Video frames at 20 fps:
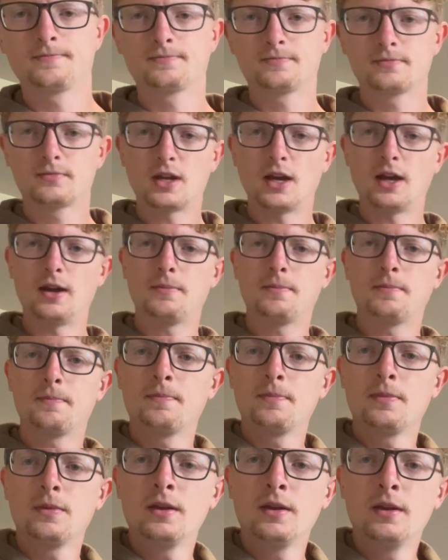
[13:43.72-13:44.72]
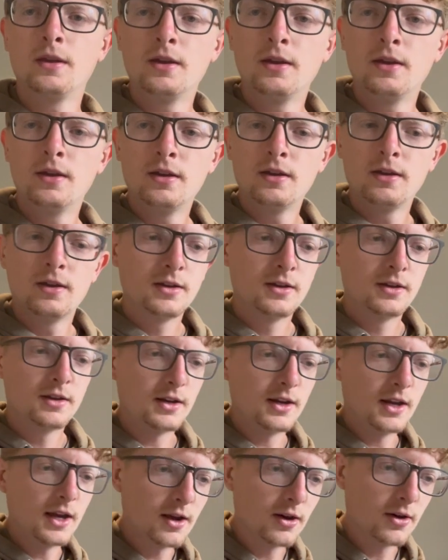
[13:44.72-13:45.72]
Okay,
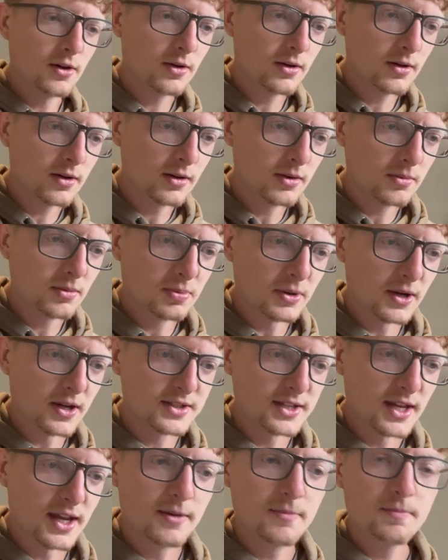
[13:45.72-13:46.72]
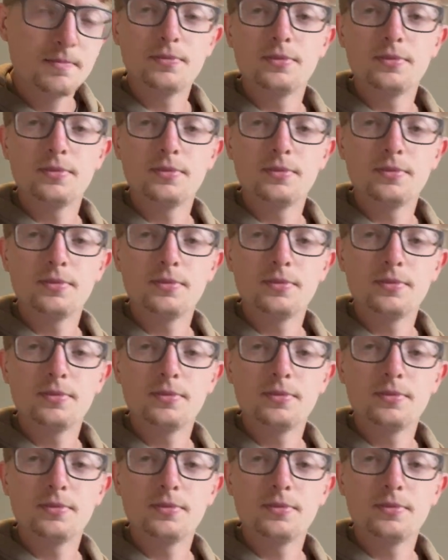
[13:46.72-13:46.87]
now let me pause that.